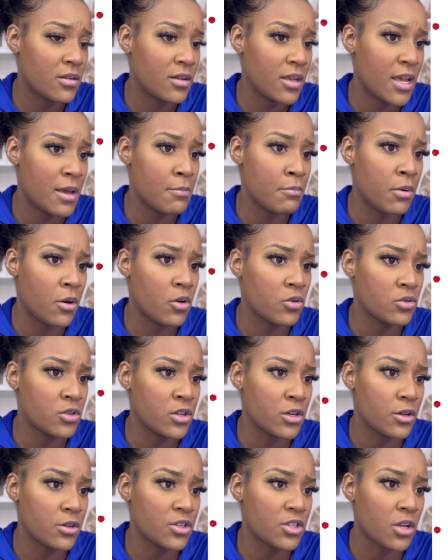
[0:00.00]
and
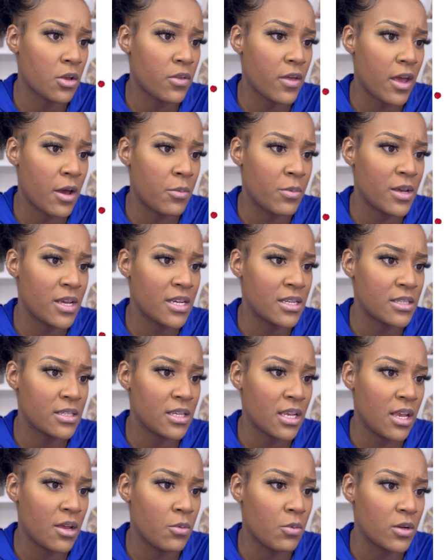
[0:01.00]
bolder so that we can
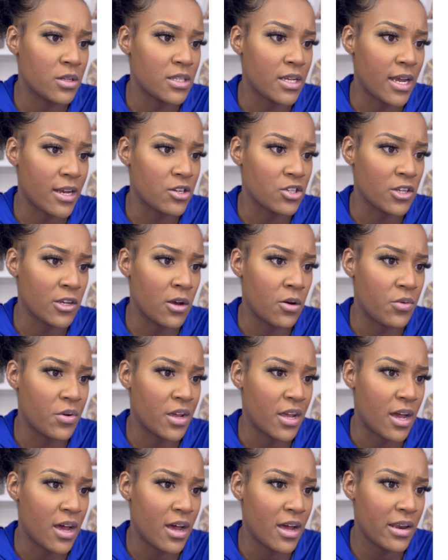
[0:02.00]
see what's actually going
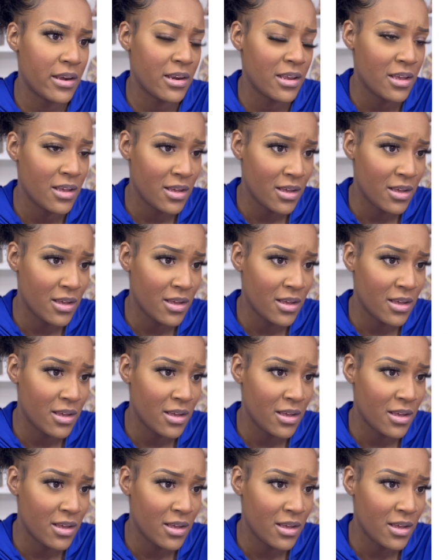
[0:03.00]
on.